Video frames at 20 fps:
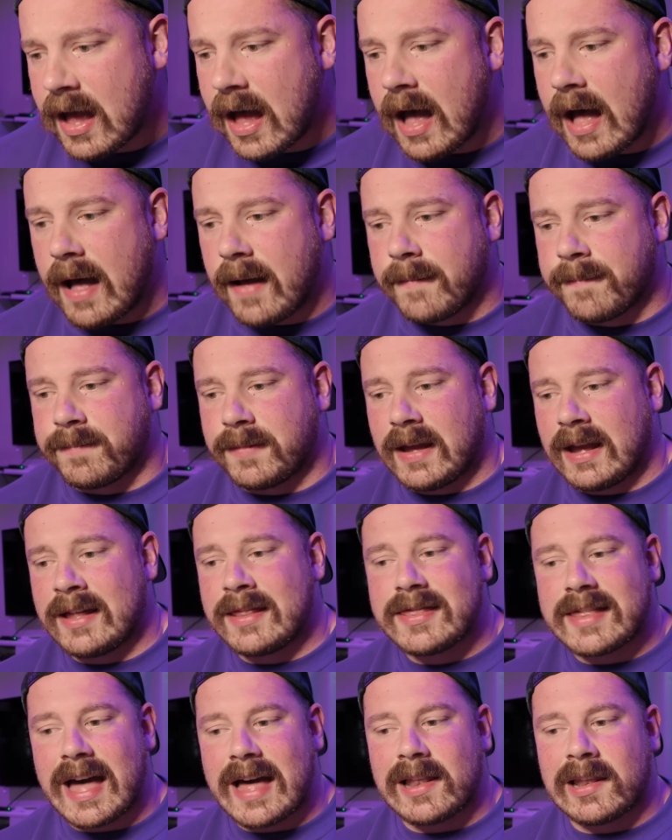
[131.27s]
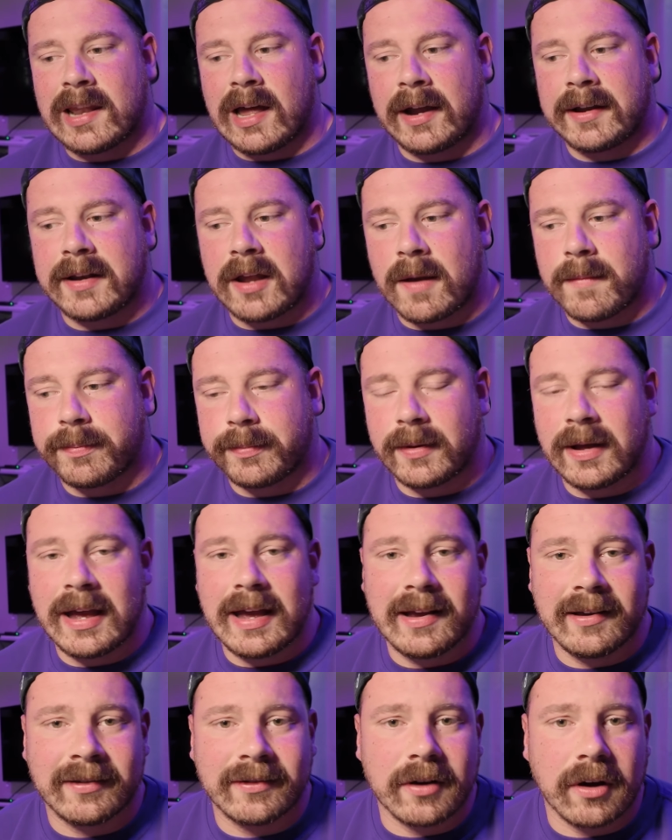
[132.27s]
In that lineup,
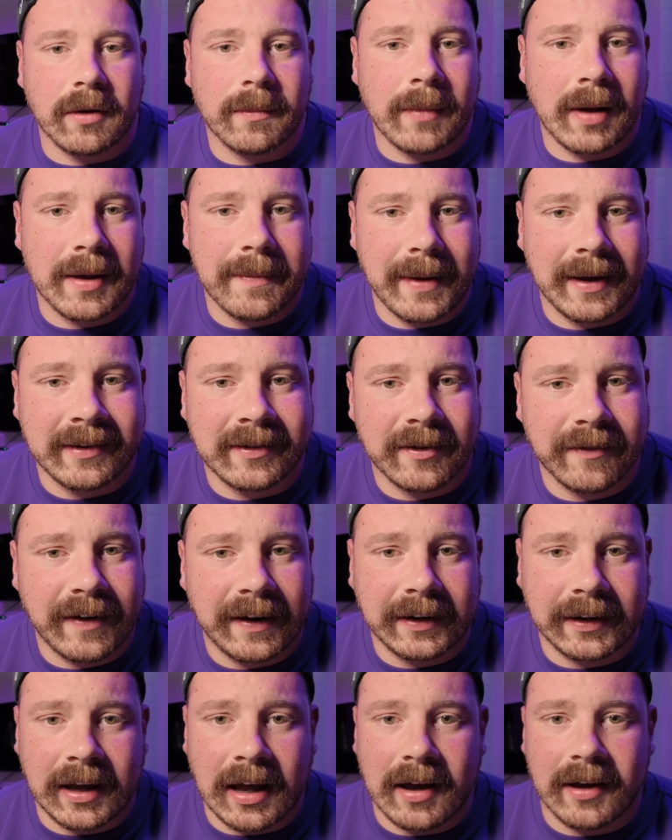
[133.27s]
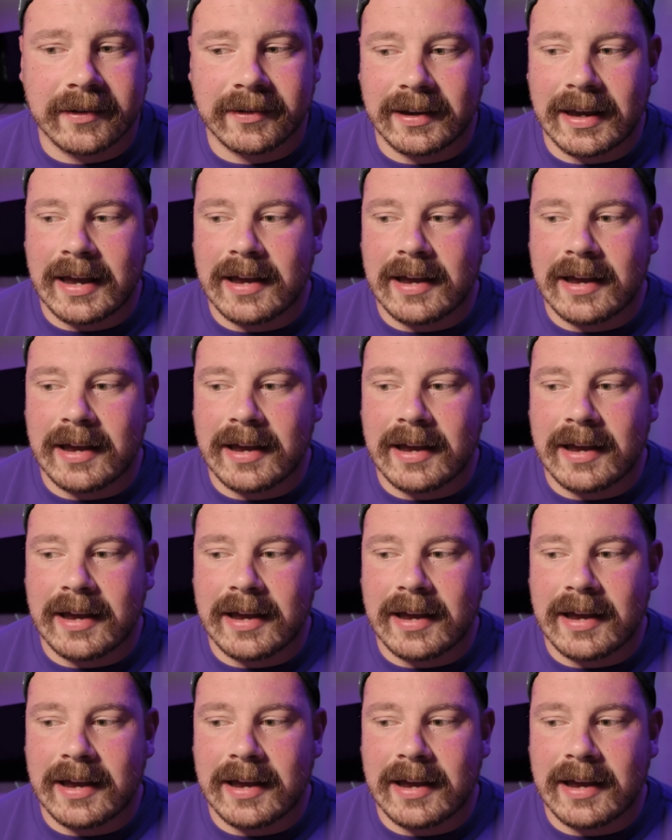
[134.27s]
it is not my best event, guys.